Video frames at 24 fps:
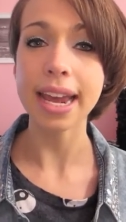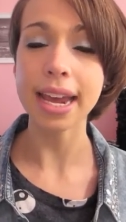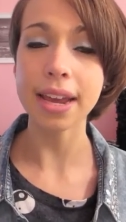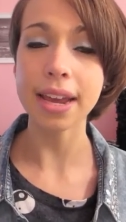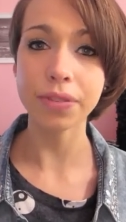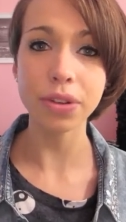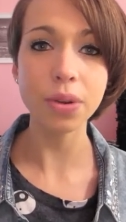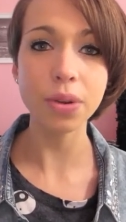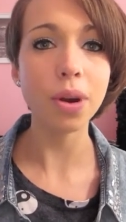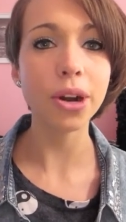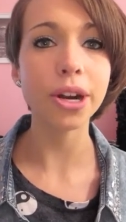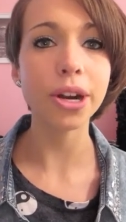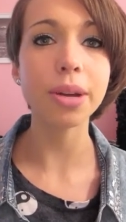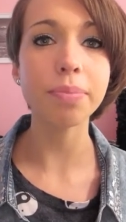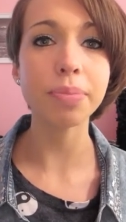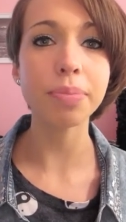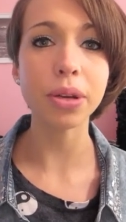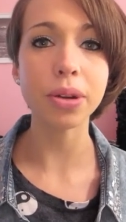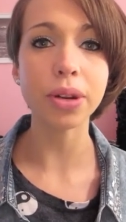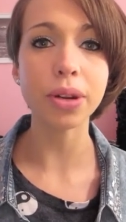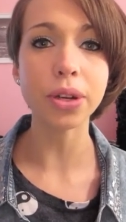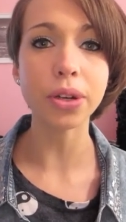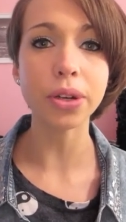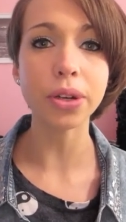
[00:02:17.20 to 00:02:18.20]
if you are a
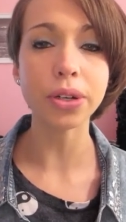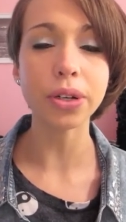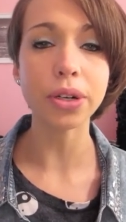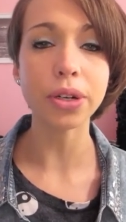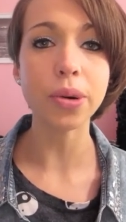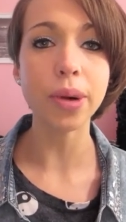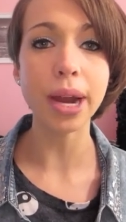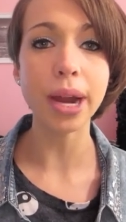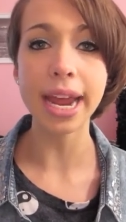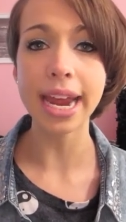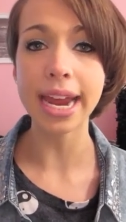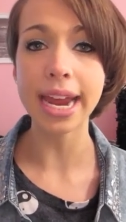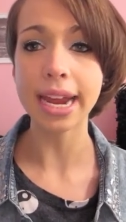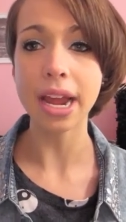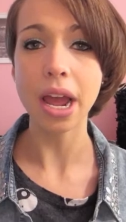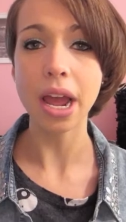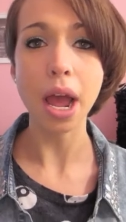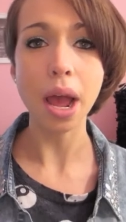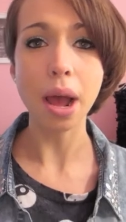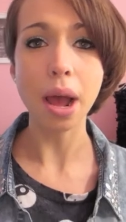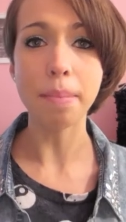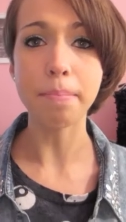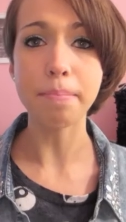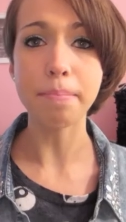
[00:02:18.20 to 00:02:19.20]
beauty guru, a
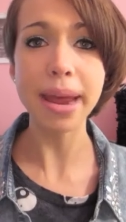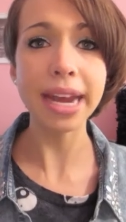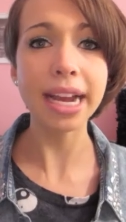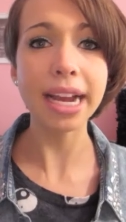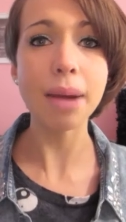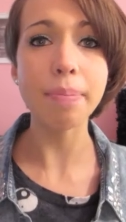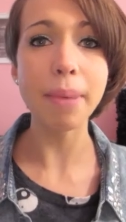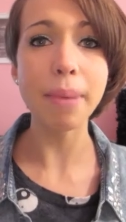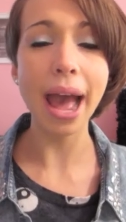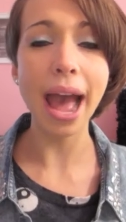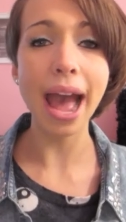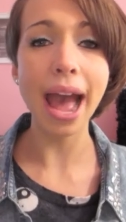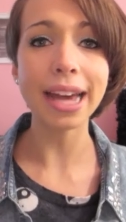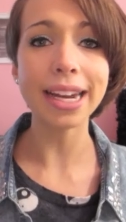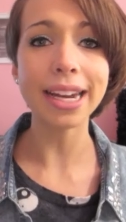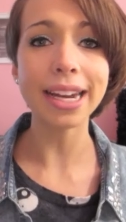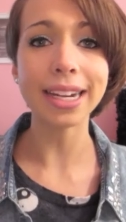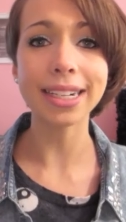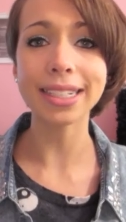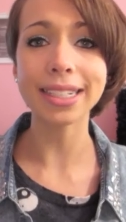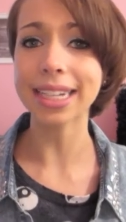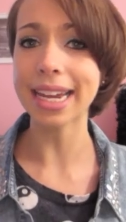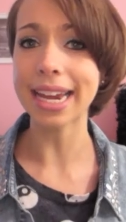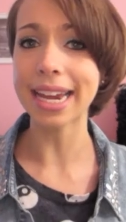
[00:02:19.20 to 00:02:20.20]
makeup
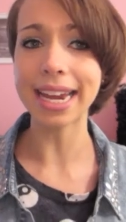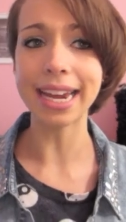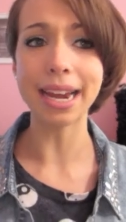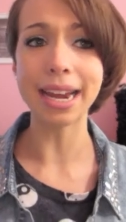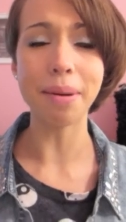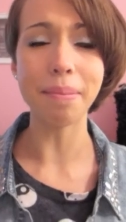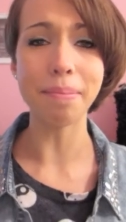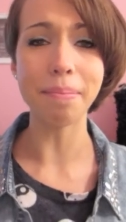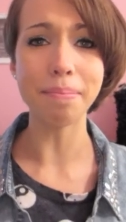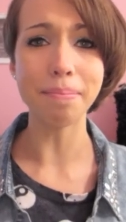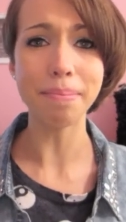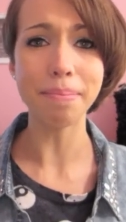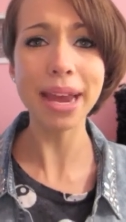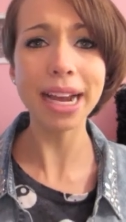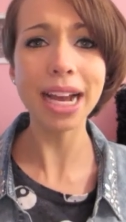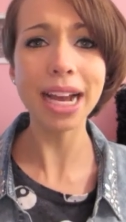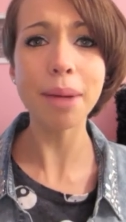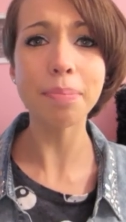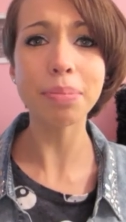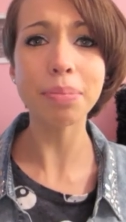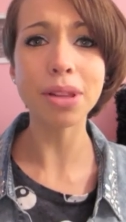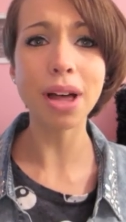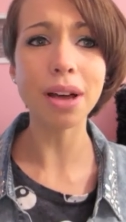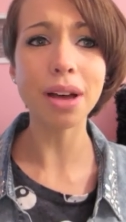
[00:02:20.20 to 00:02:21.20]
addict, a
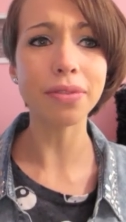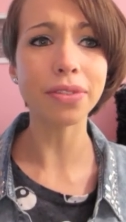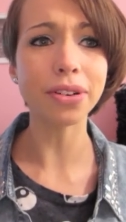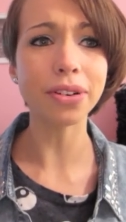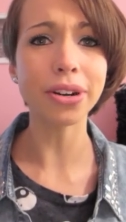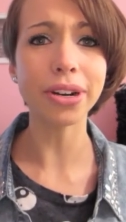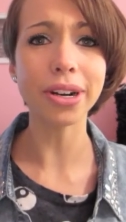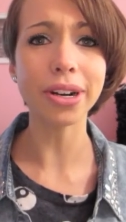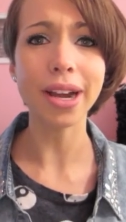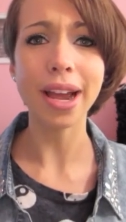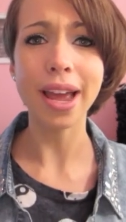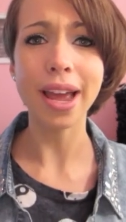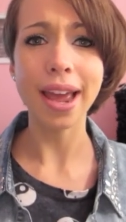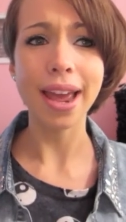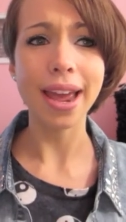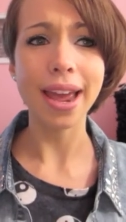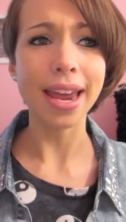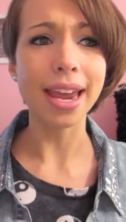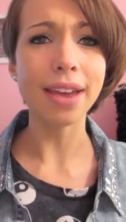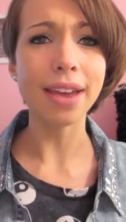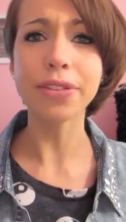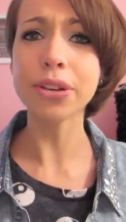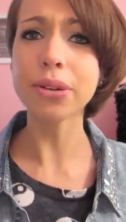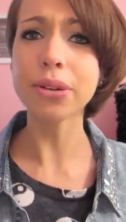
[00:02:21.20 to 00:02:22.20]
makeup lover,
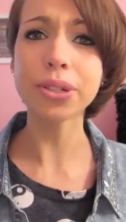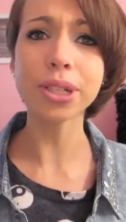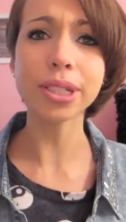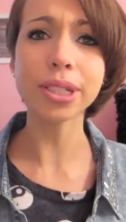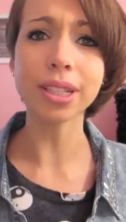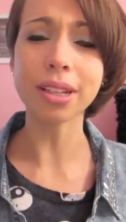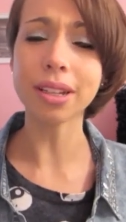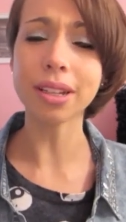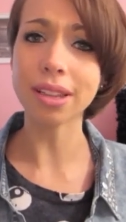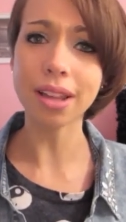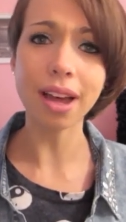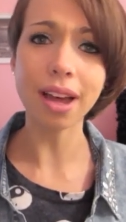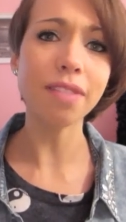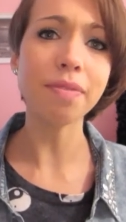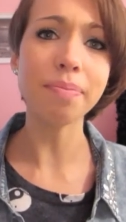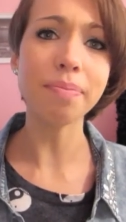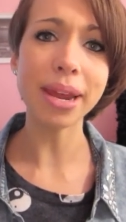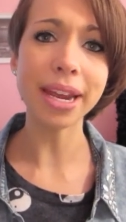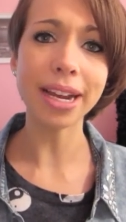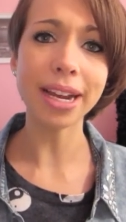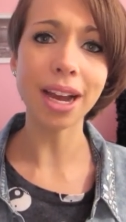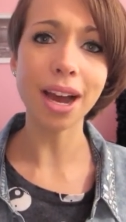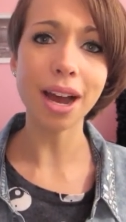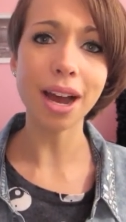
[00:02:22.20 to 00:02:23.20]
if you just love
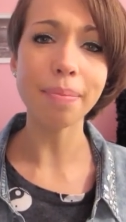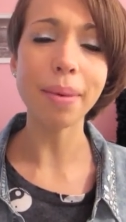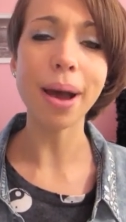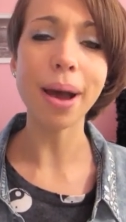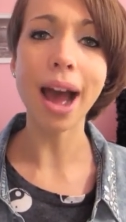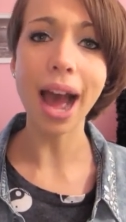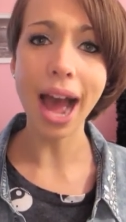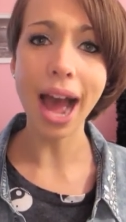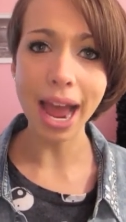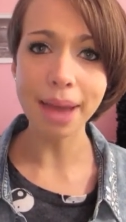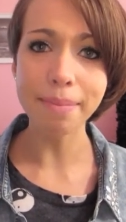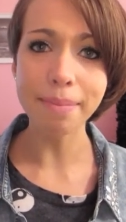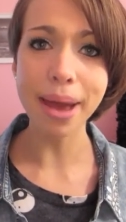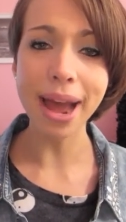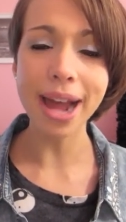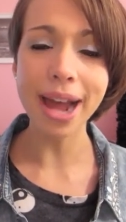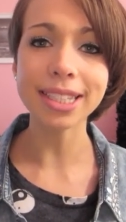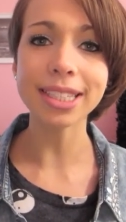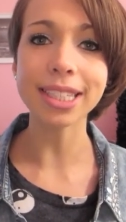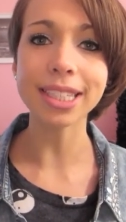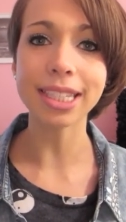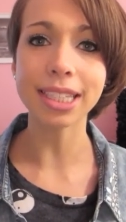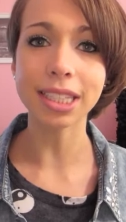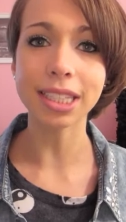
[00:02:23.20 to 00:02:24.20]
makeup,
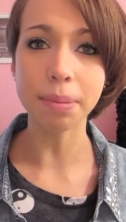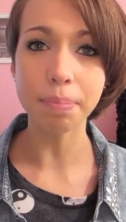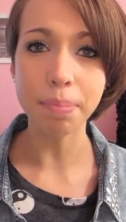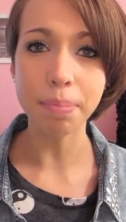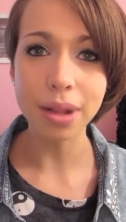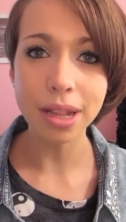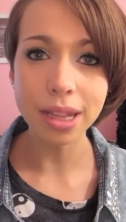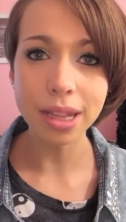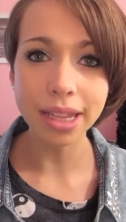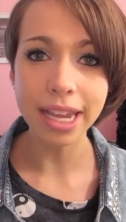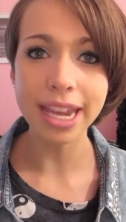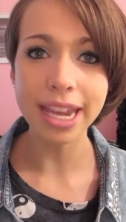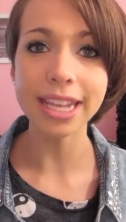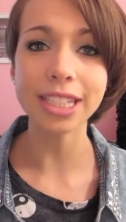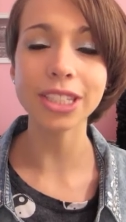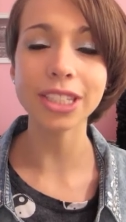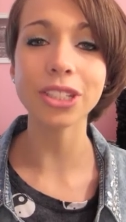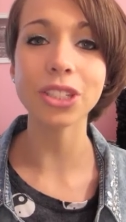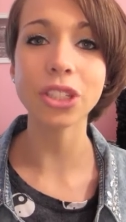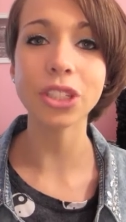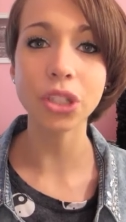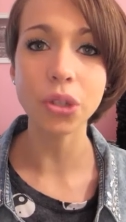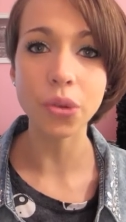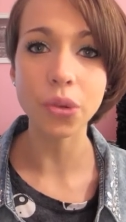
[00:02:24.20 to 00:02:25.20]
IMATS is the
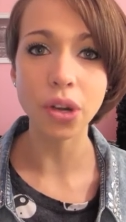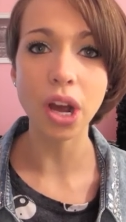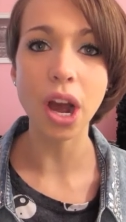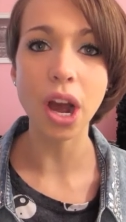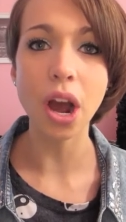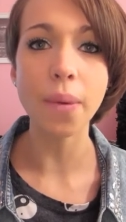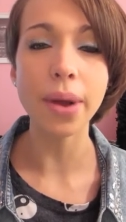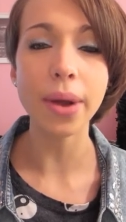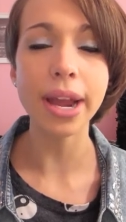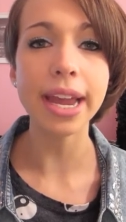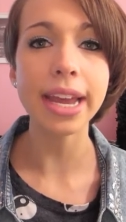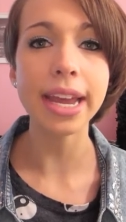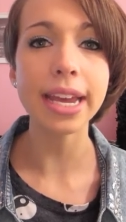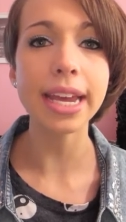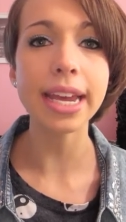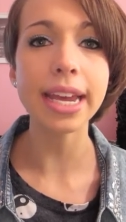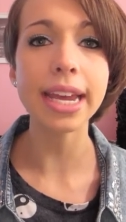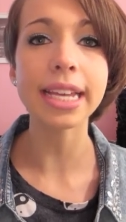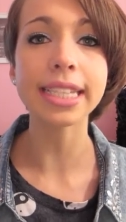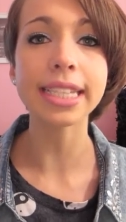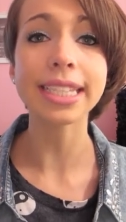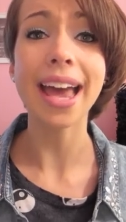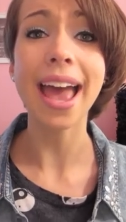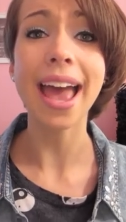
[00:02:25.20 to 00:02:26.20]
place to go. It
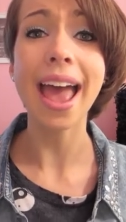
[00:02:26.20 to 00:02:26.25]
is